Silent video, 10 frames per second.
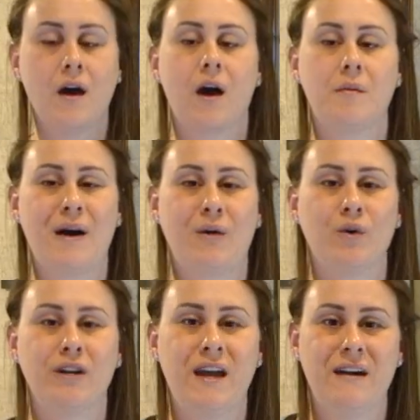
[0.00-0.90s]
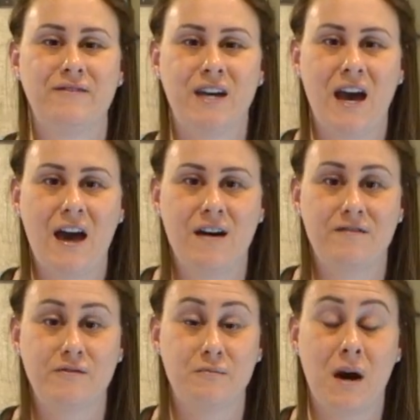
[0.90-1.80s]
I wouldn't have to have
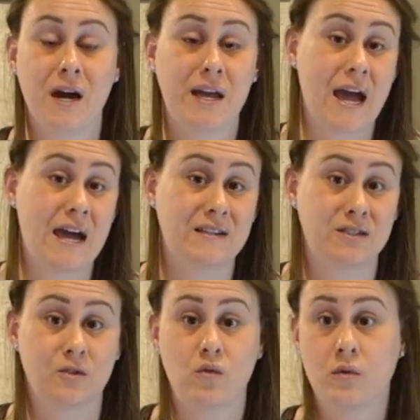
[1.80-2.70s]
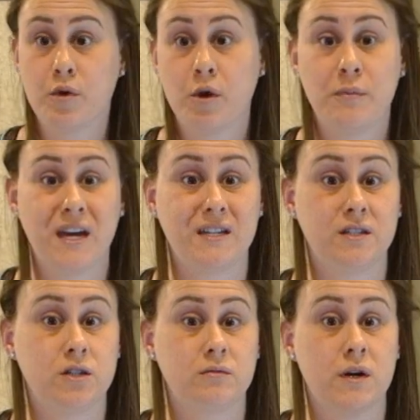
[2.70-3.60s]
my gas or
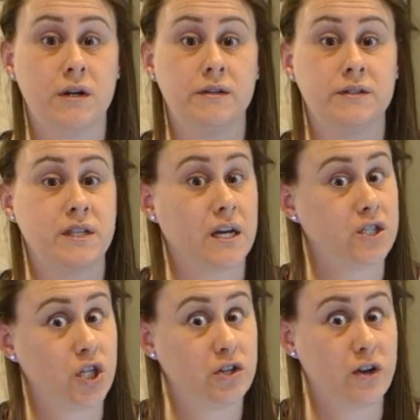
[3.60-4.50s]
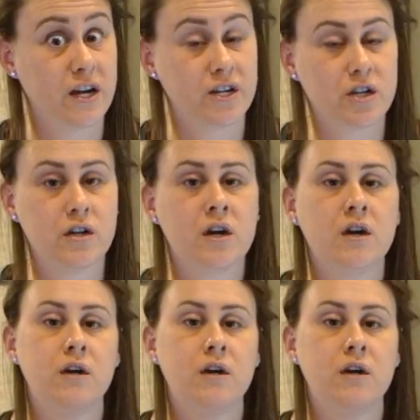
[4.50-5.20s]
propane to run, say, a generator.